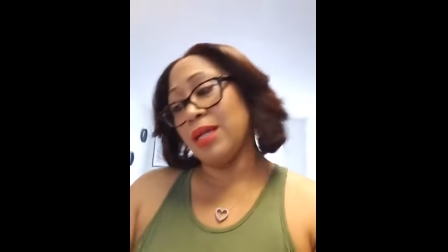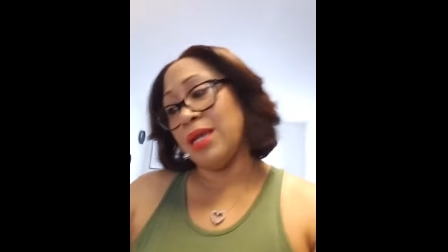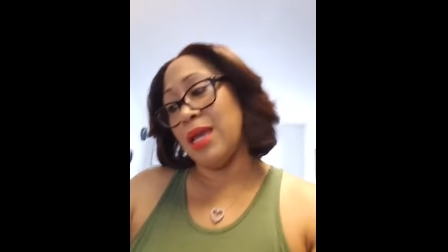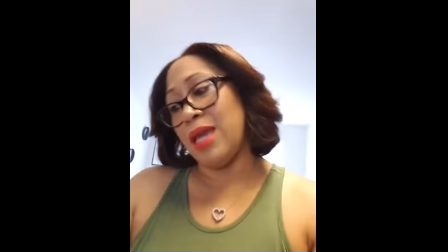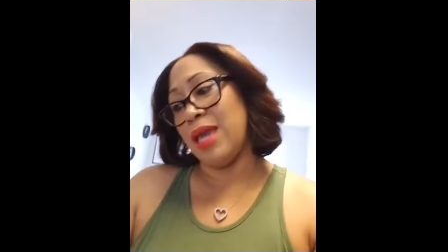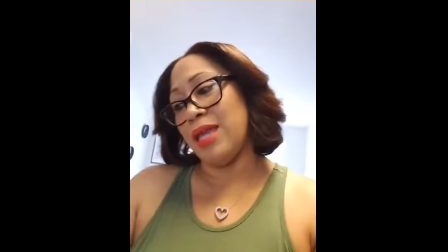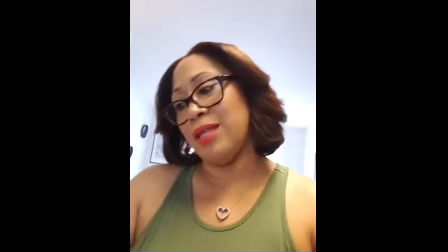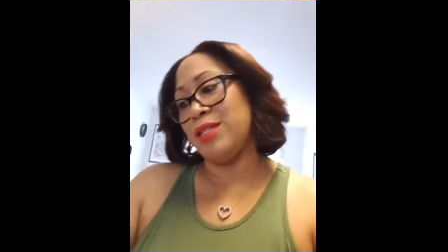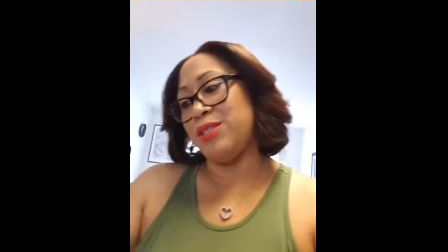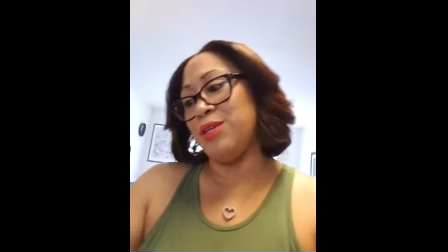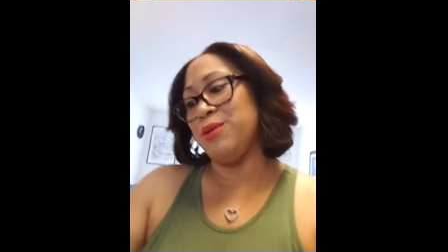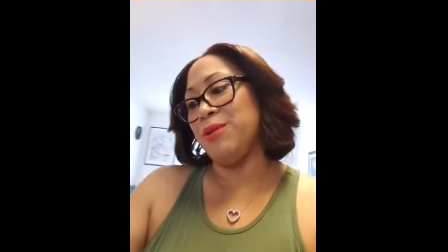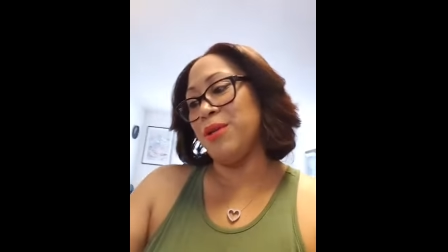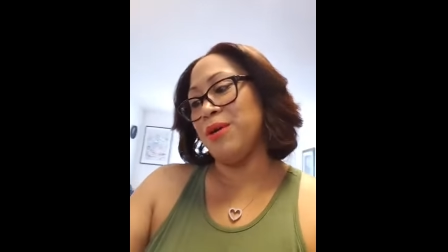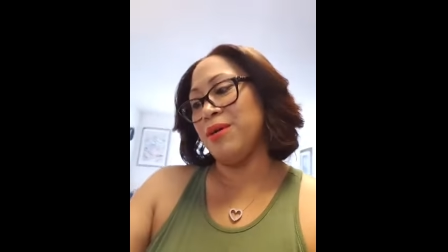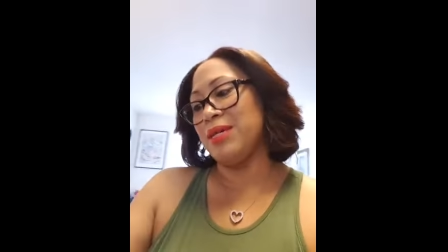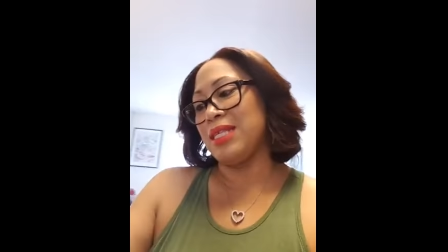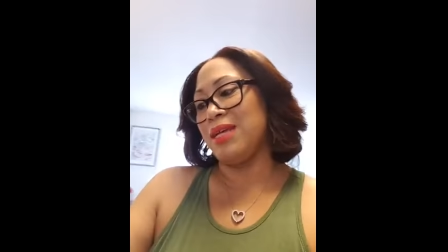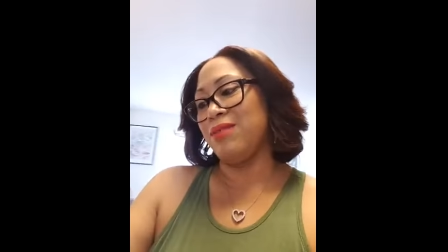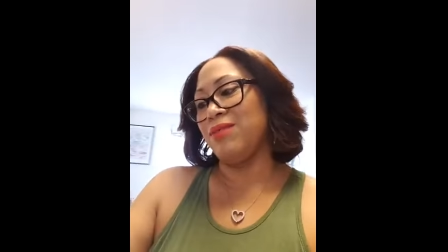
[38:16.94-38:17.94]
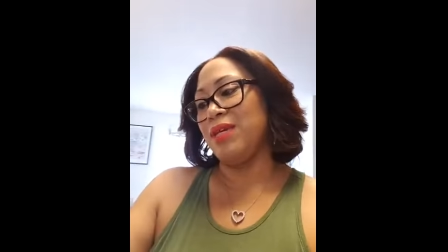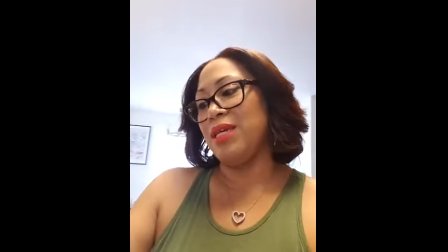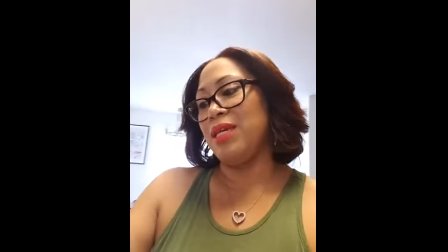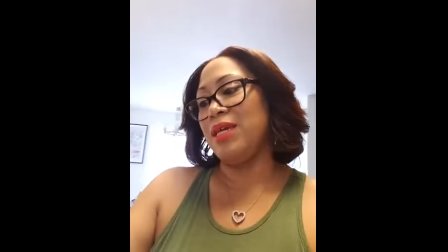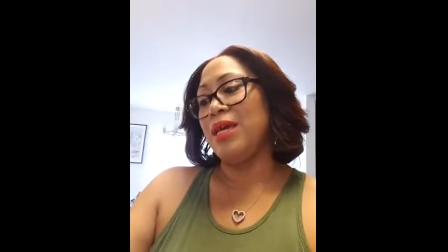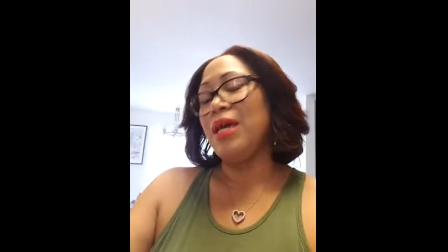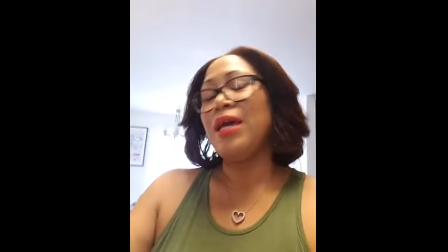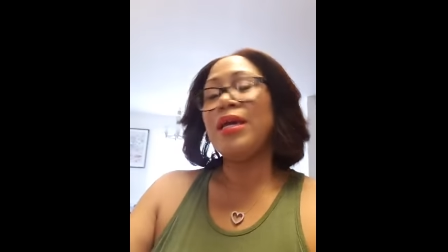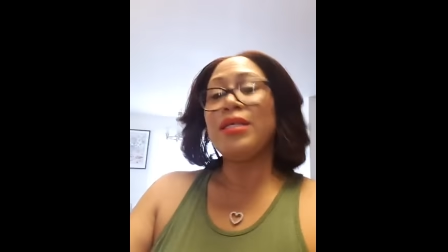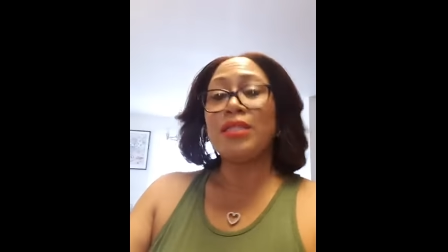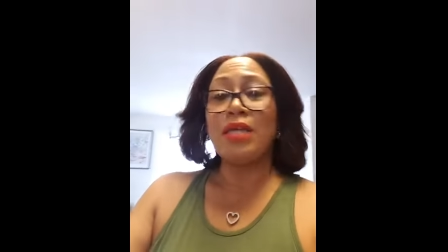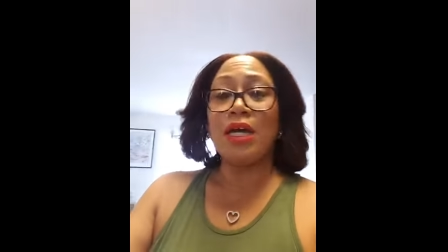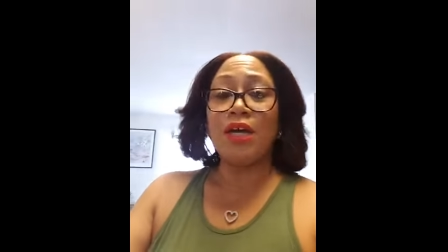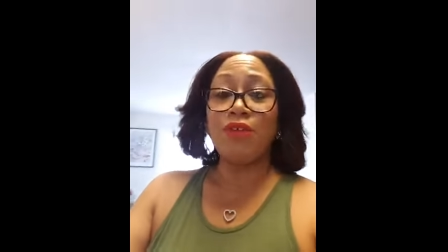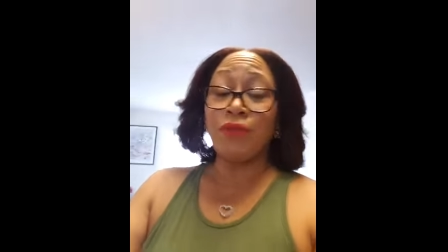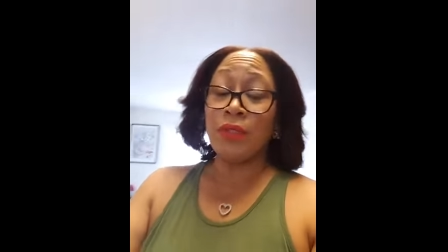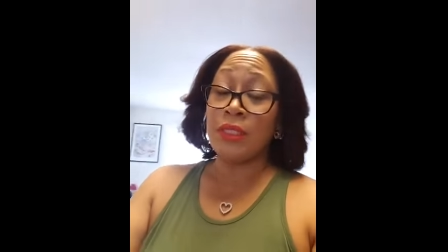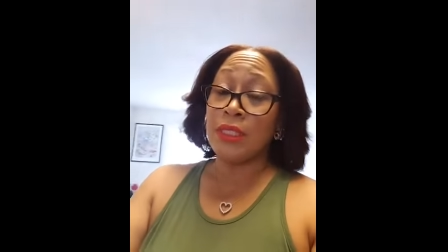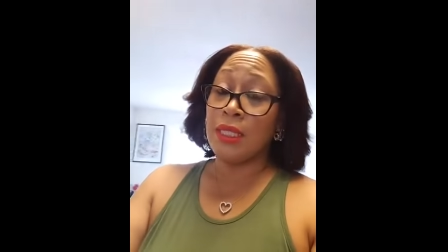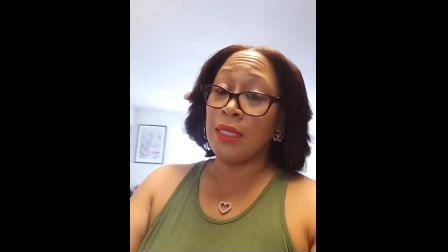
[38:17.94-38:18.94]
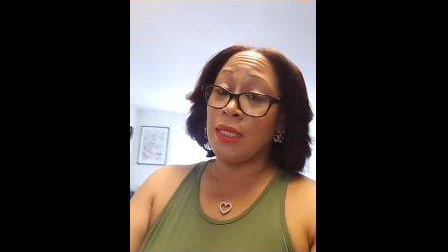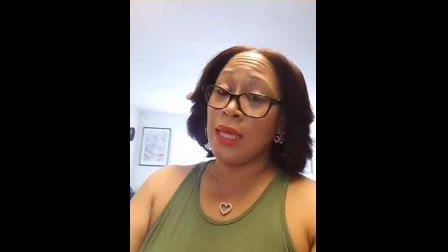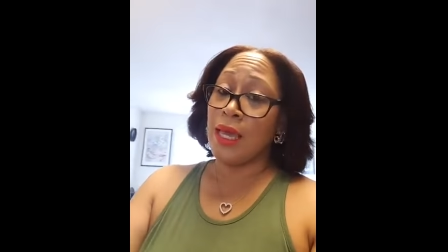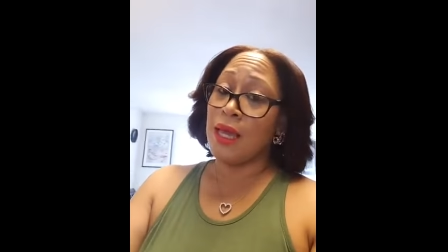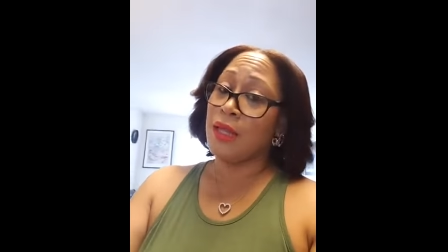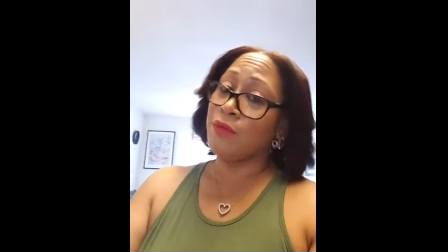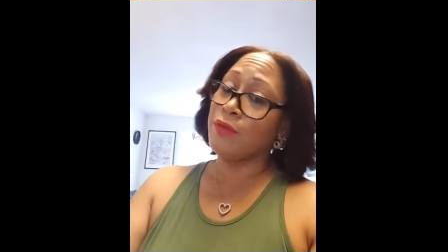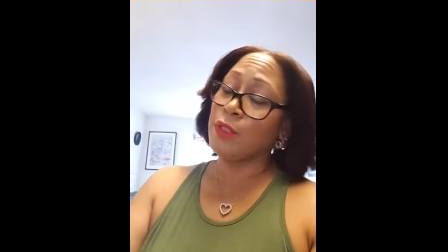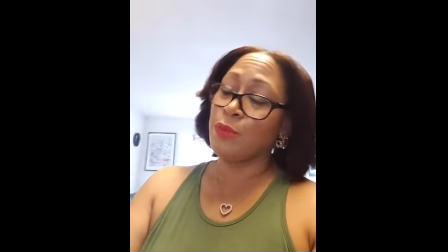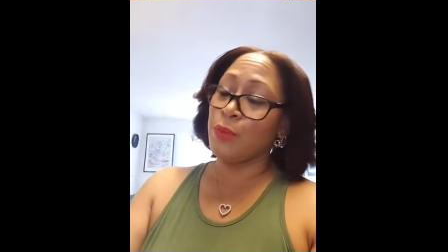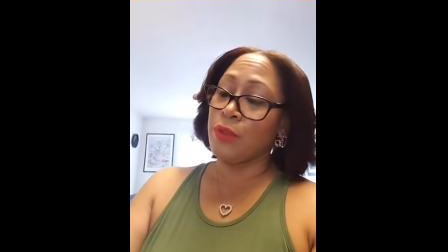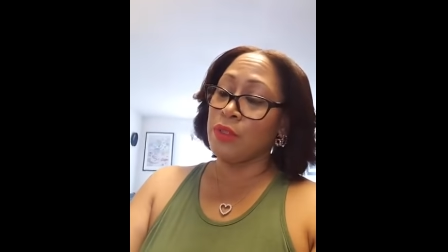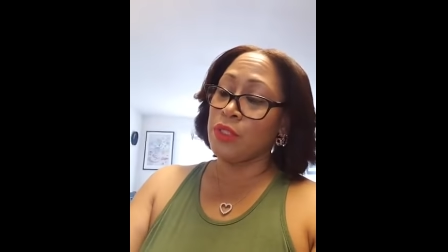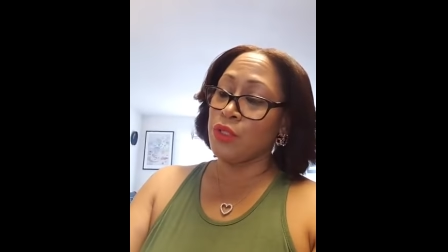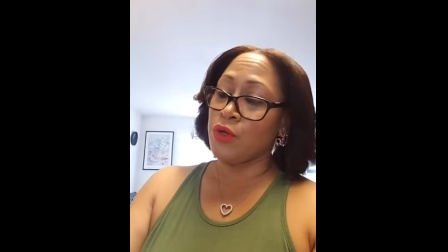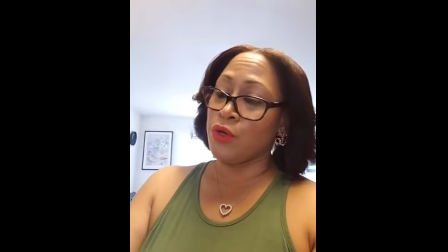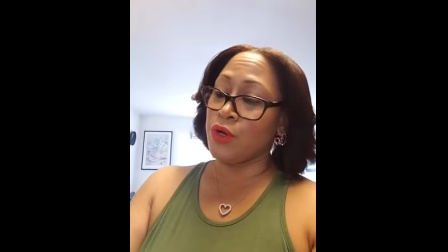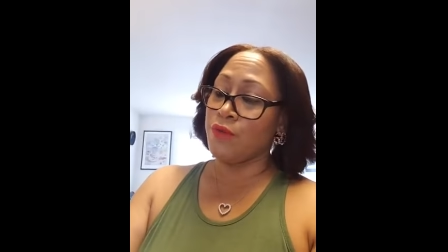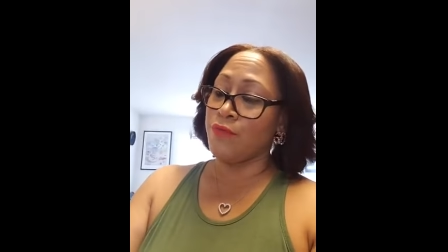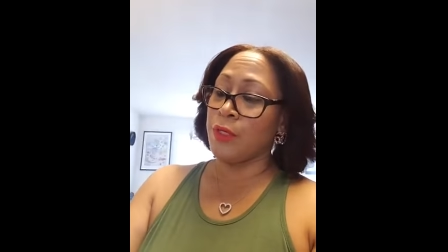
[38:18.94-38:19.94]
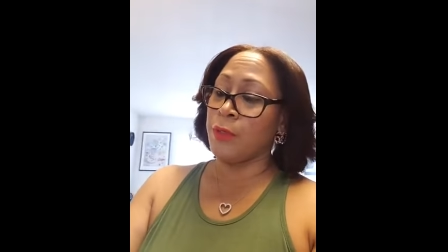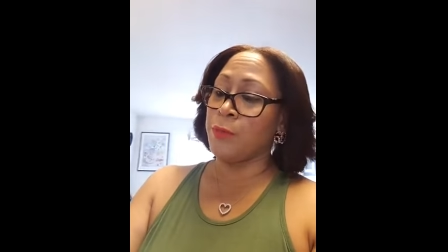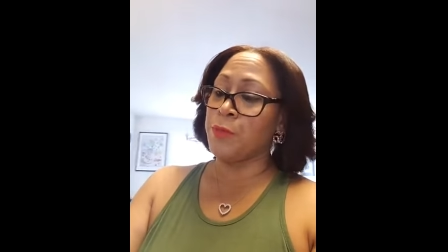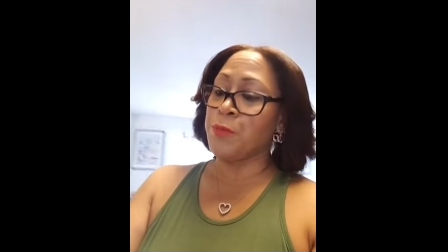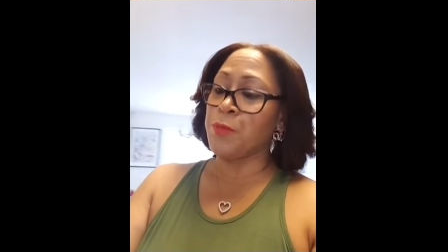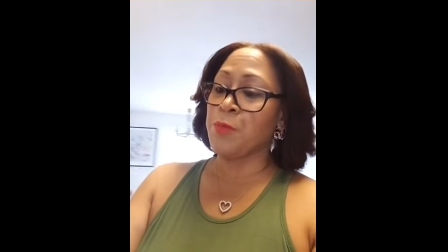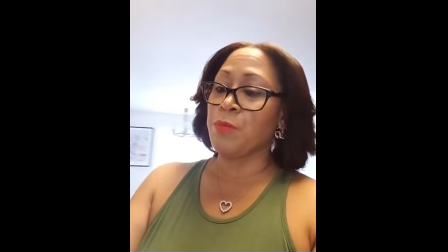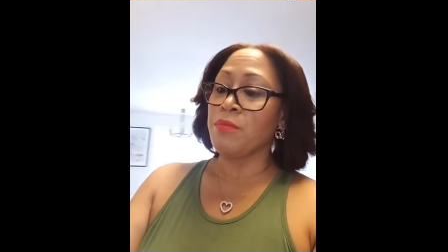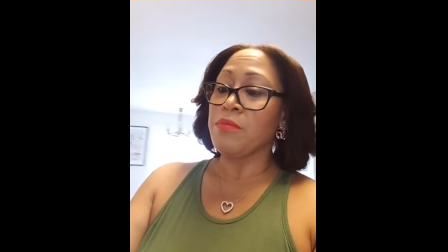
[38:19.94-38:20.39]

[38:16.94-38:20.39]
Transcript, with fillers: had it too long because I don't eat. It's 110 calories per serving.